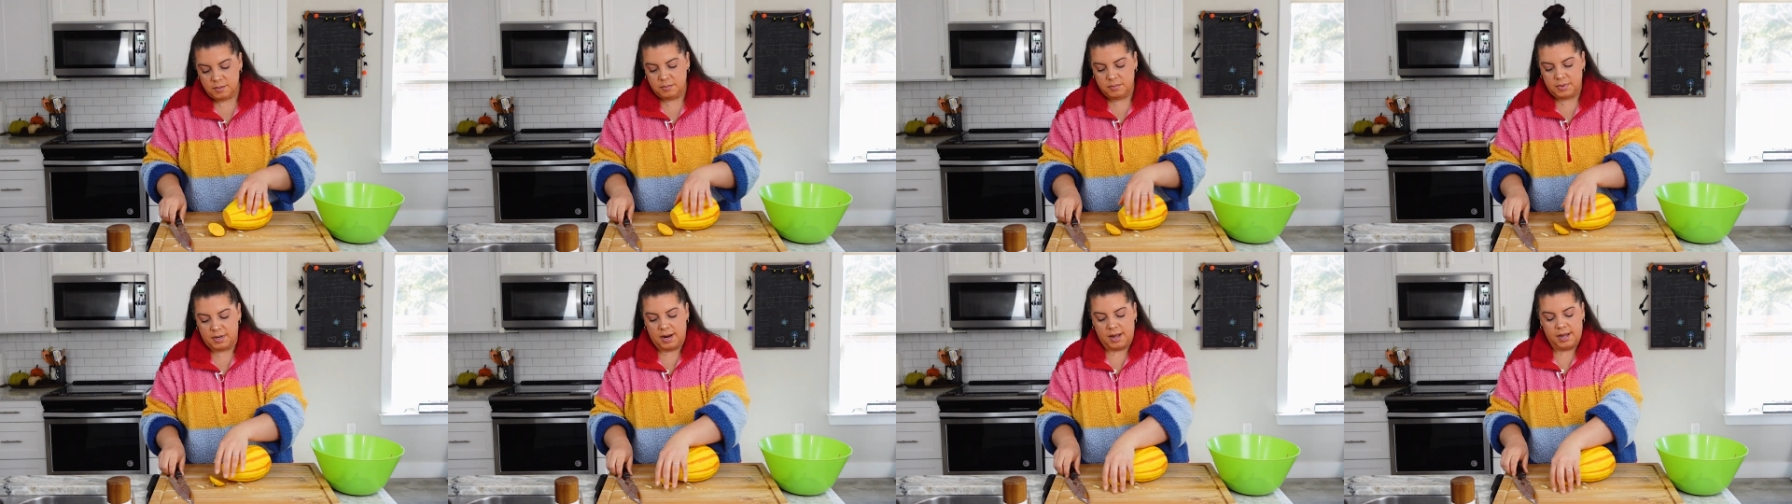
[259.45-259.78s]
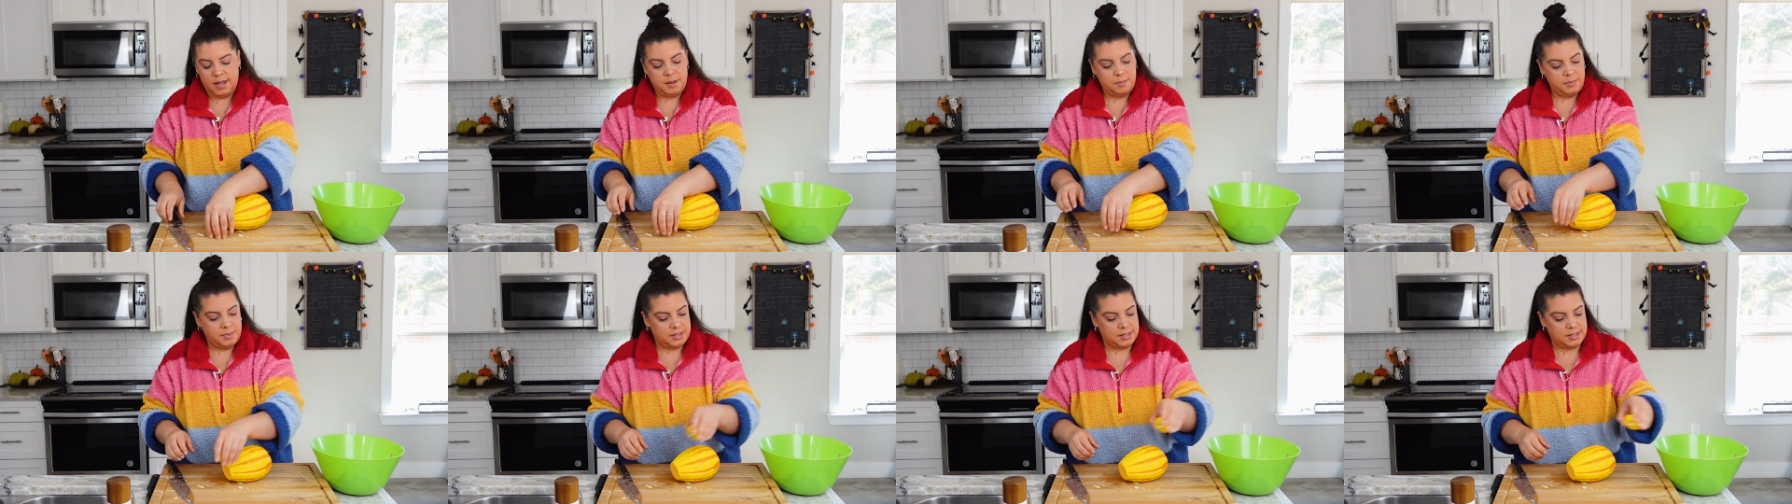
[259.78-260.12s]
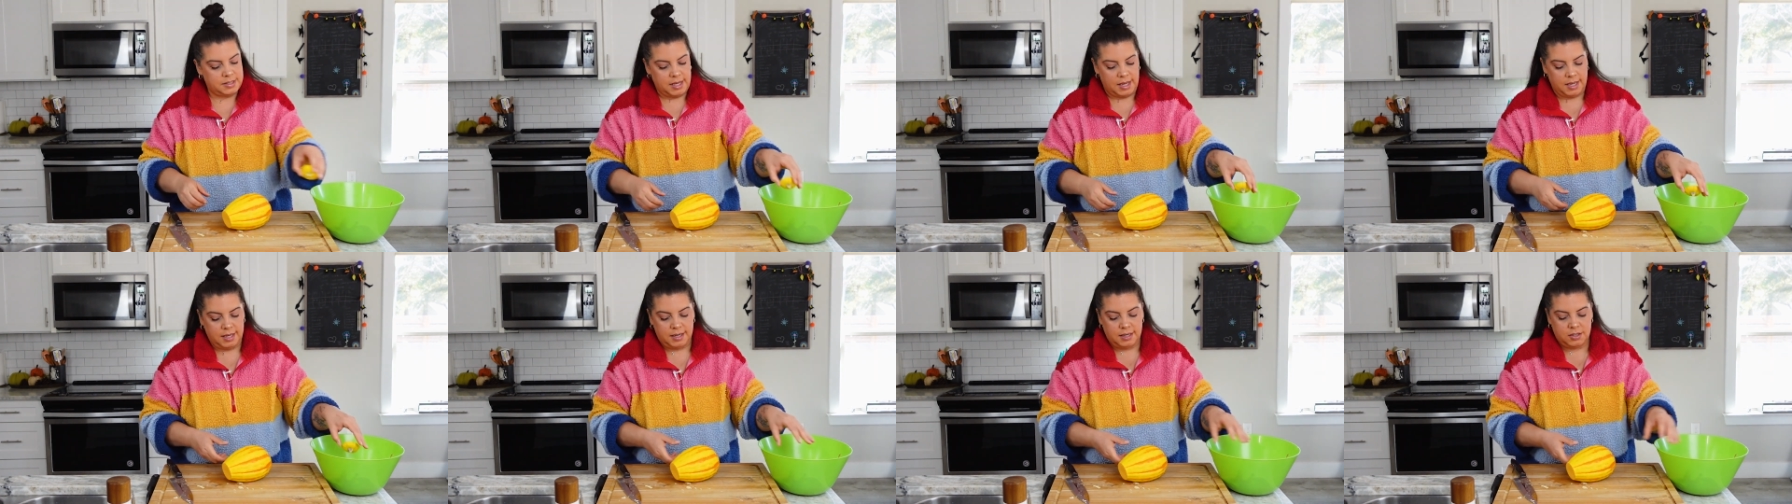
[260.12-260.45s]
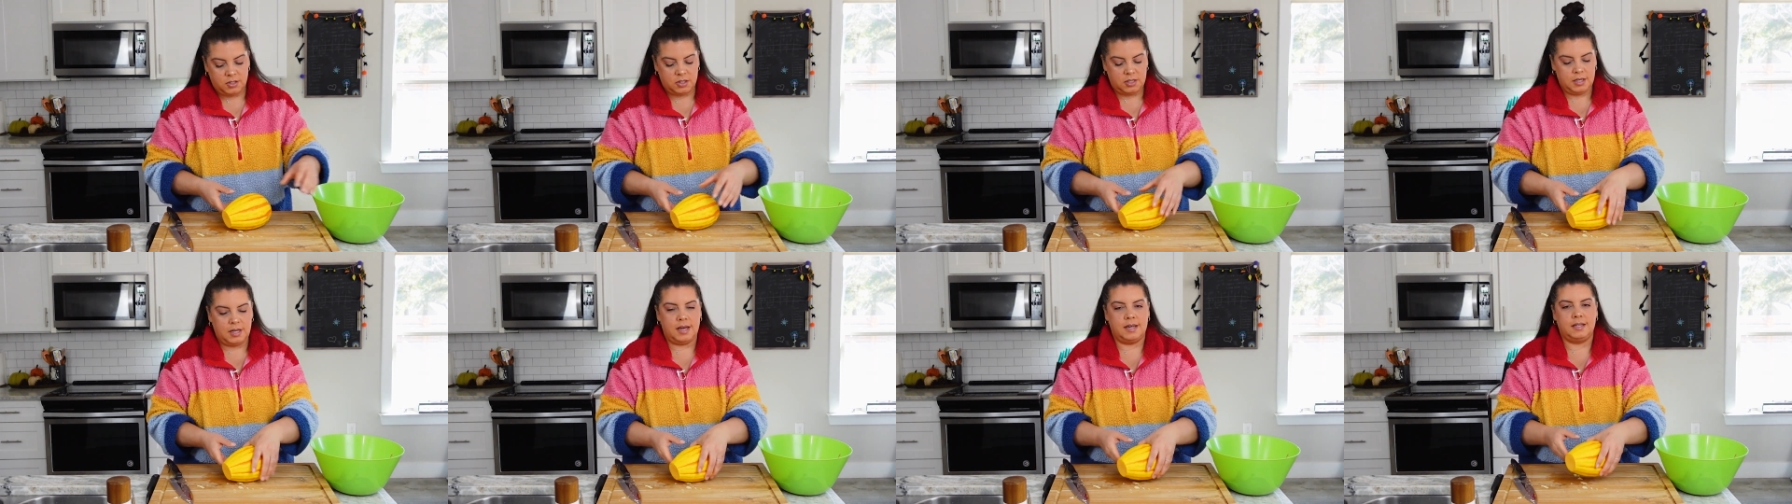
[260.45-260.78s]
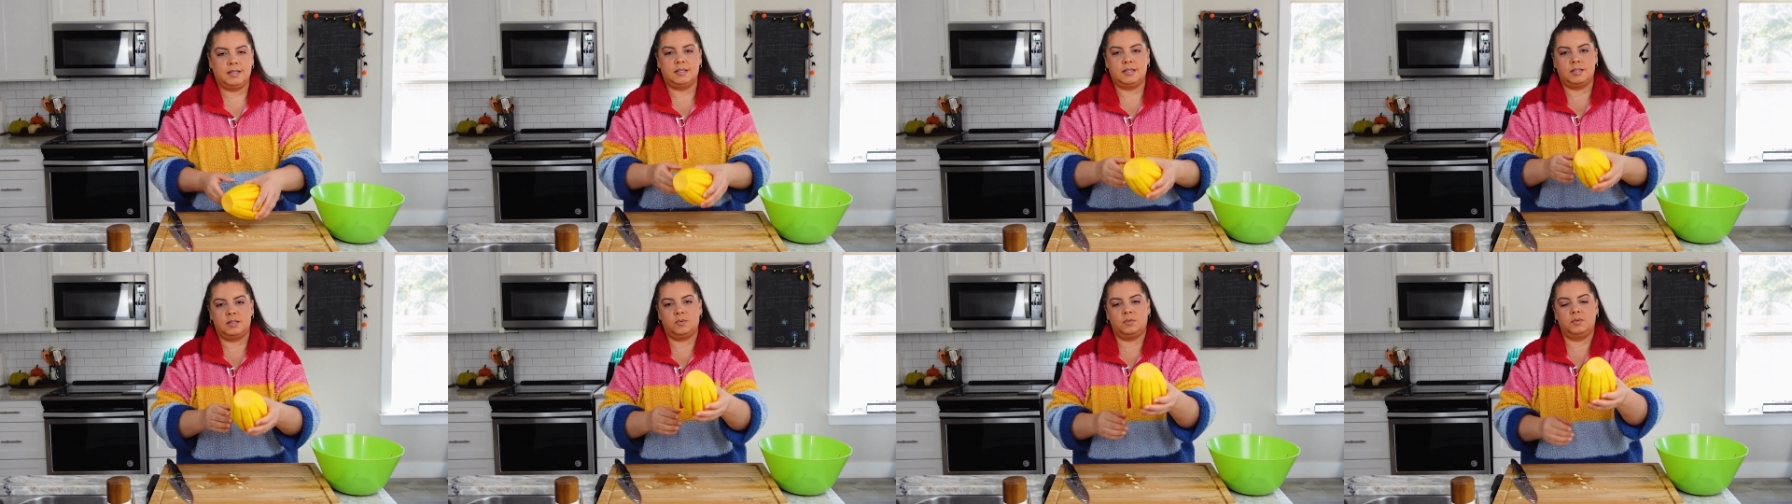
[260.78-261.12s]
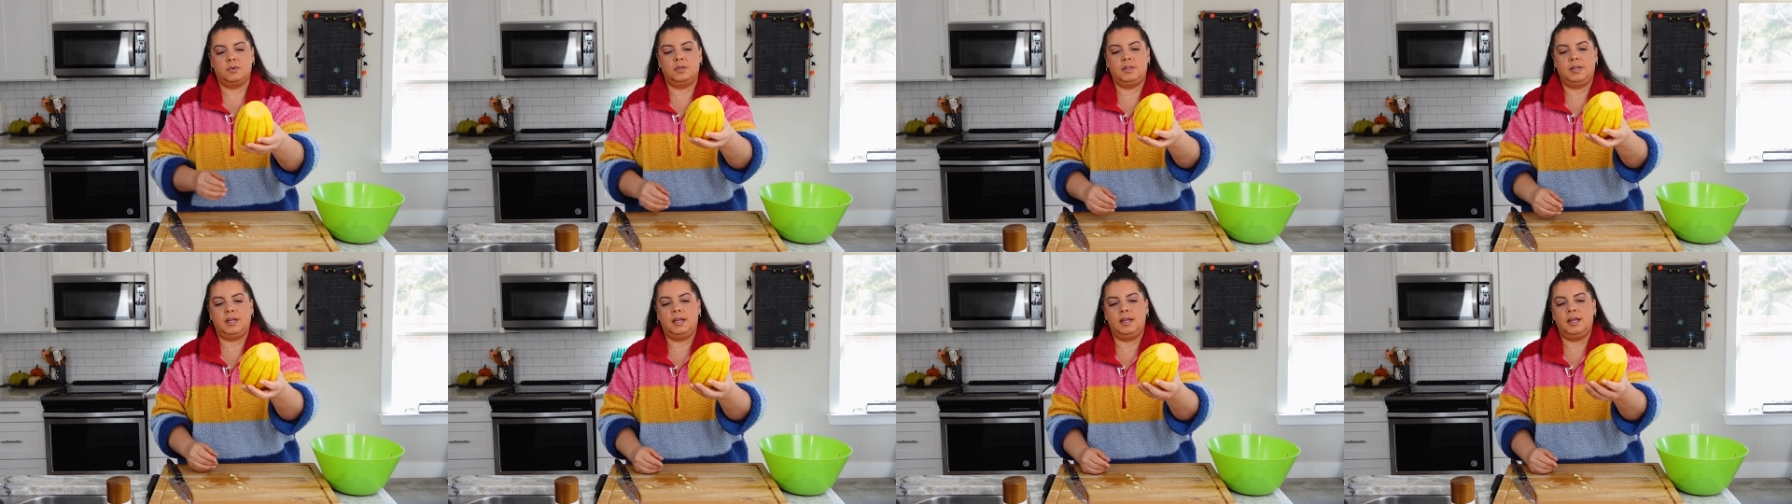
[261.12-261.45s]
but I am excited. She has this
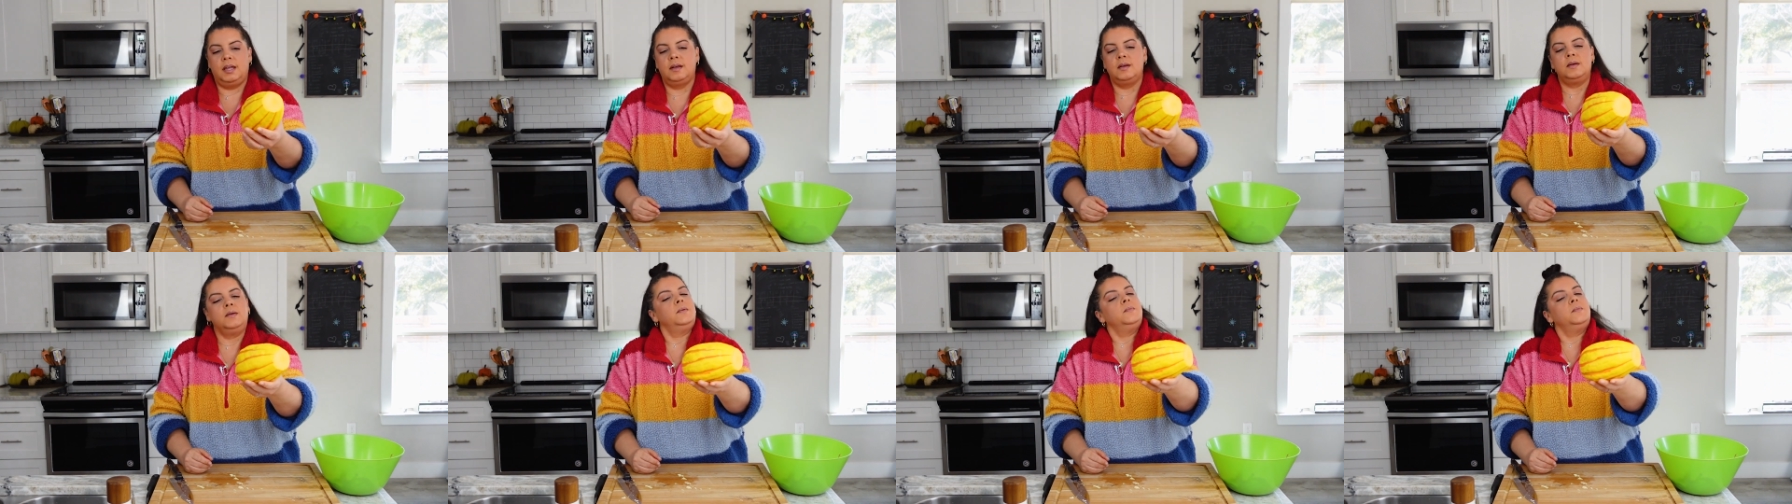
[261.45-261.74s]
really